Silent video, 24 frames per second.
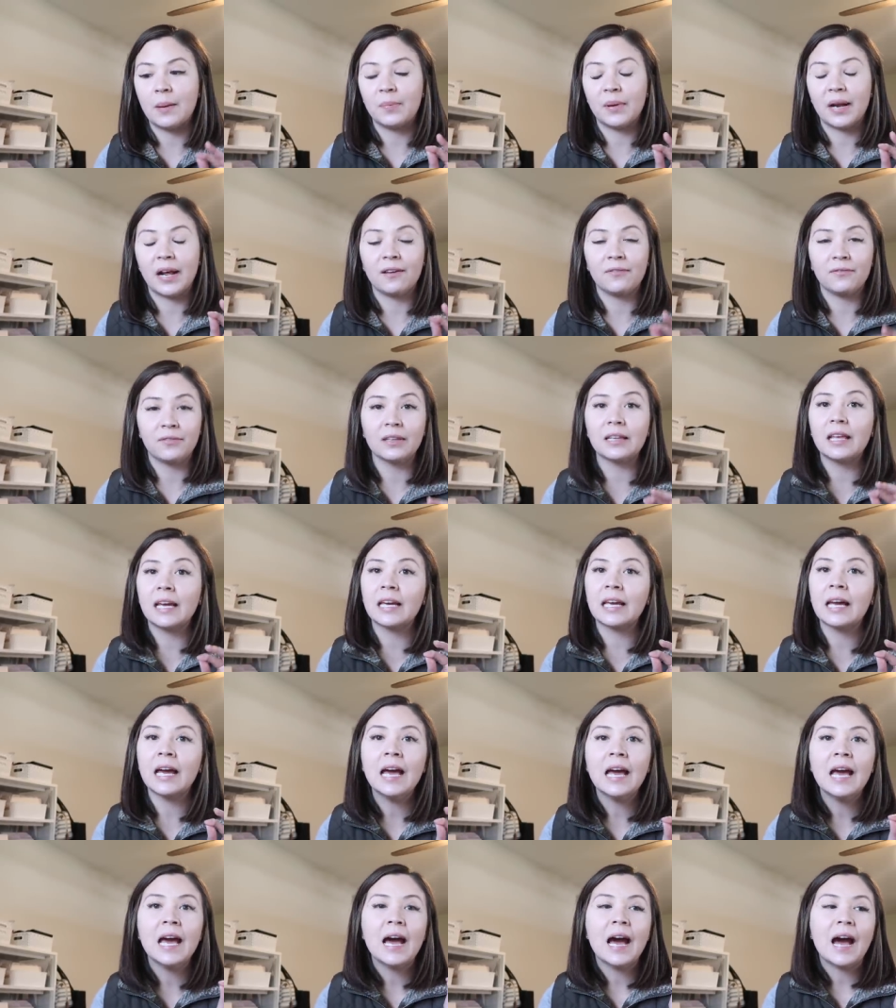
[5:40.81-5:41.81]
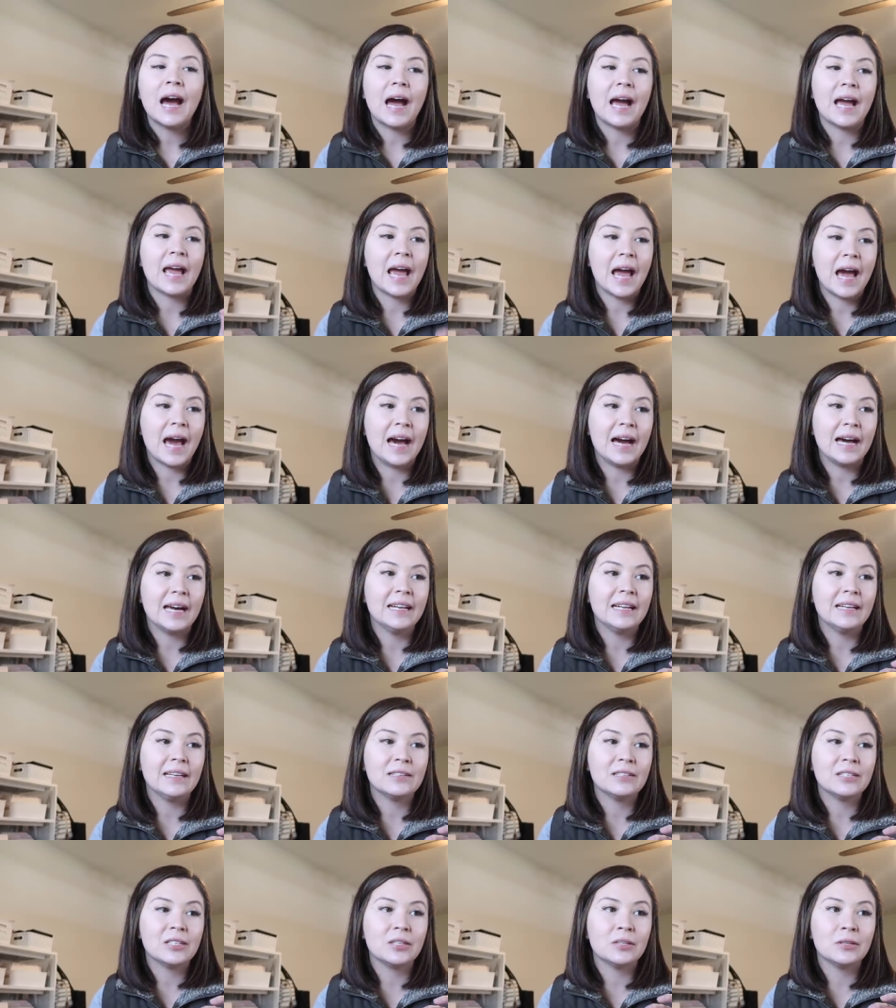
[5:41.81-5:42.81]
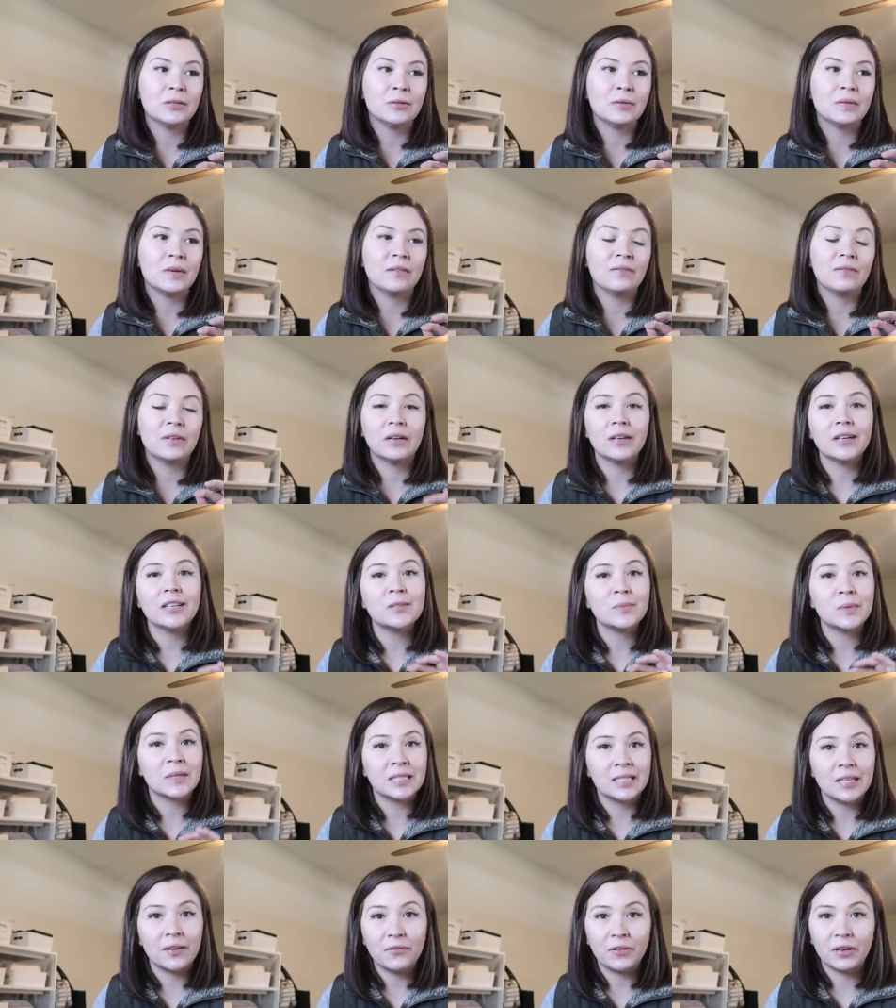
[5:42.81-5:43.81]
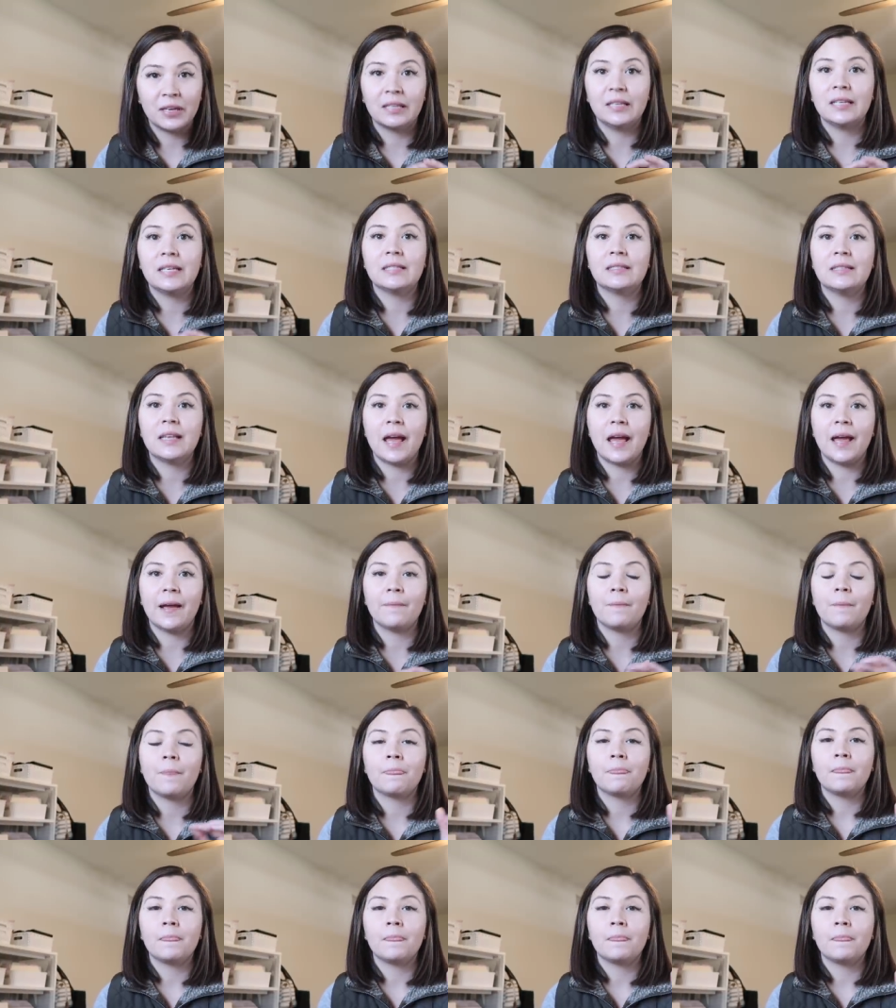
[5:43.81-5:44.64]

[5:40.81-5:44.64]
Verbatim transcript: But I feel like I had to very specifically say,